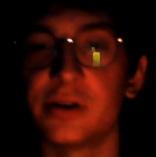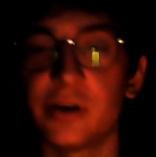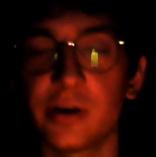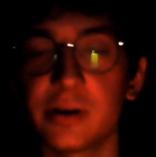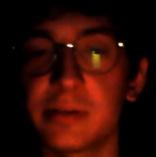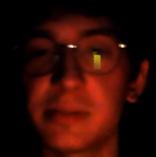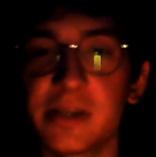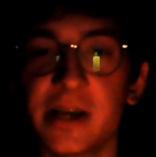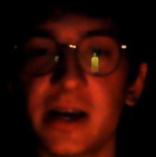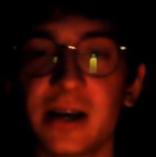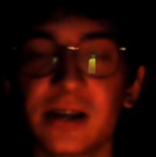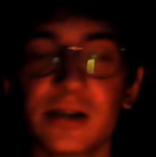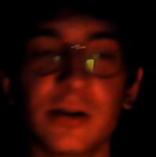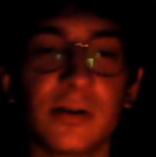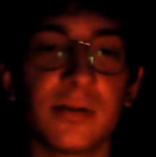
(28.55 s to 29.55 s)
You know what I'm saying?
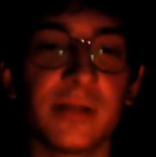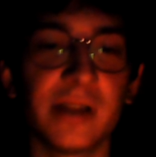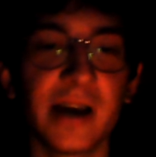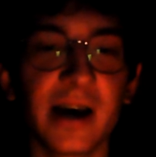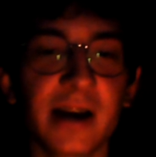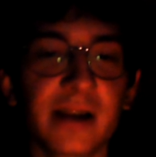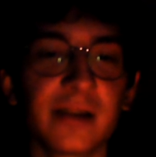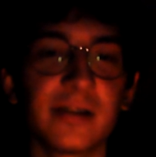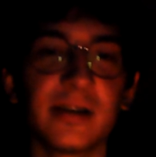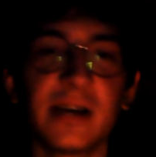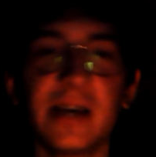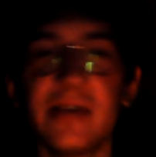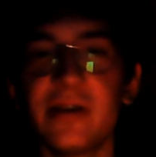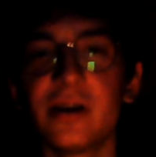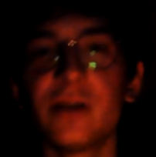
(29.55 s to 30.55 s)
So they're
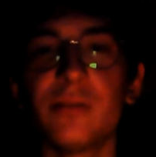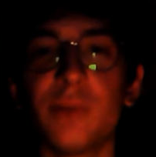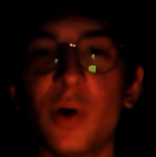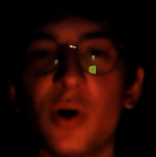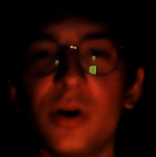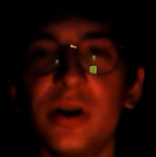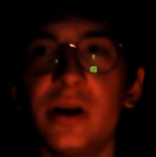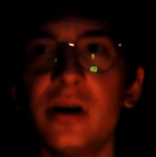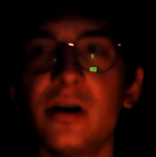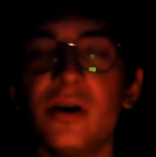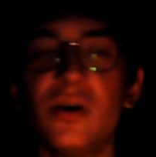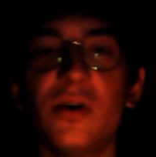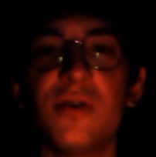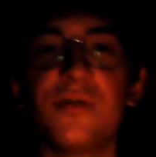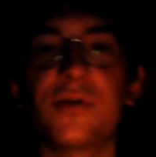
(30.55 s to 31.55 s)
giving you money
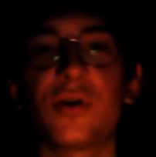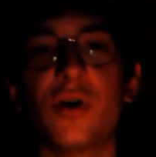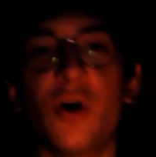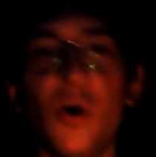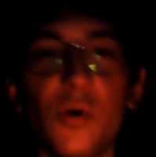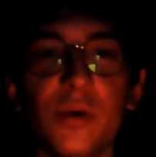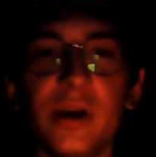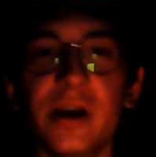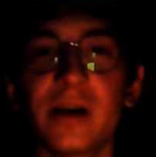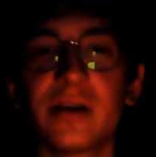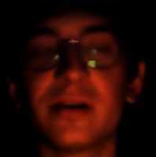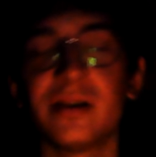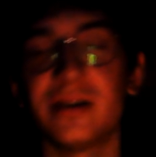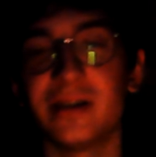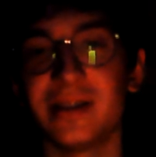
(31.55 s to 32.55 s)
for owning
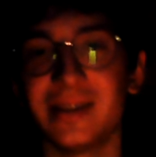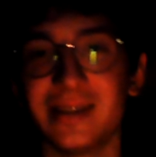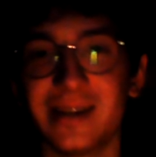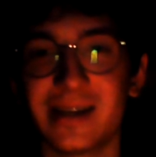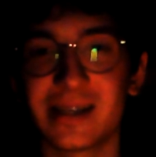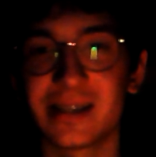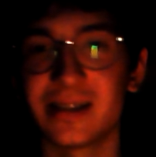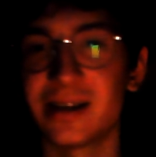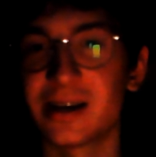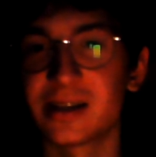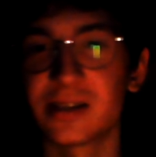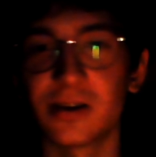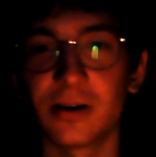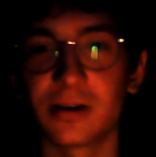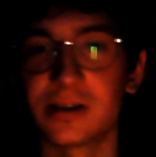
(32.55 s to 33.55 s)
their
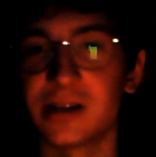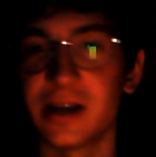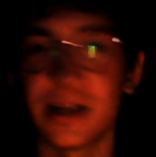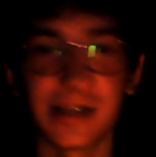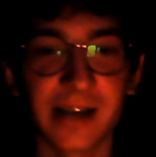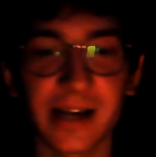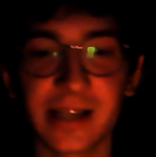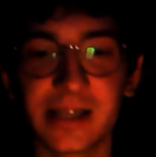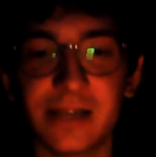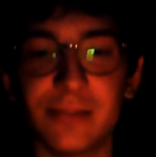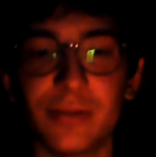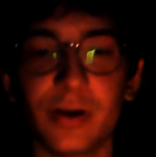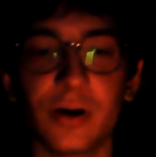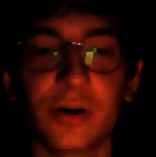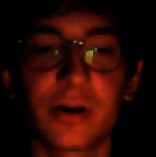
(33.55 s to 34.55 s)
stocks. It's that
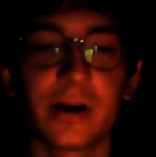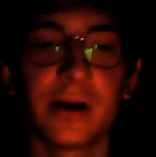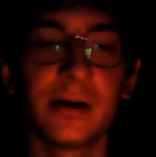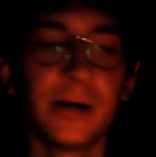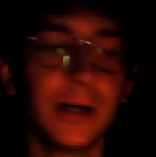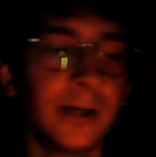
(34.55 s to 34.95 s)
simple, okay?